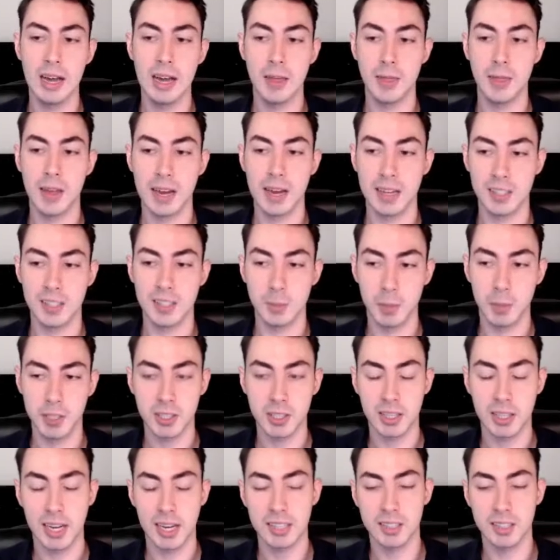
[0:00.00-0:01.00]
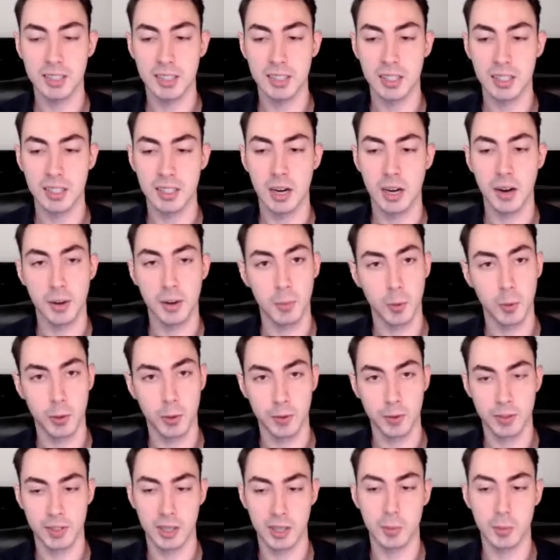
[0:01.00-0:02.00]
that specializes in
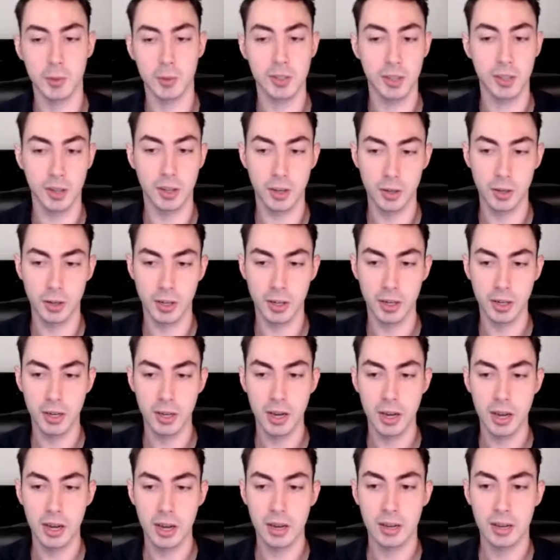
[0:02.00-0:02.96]
automotive cybersecurity,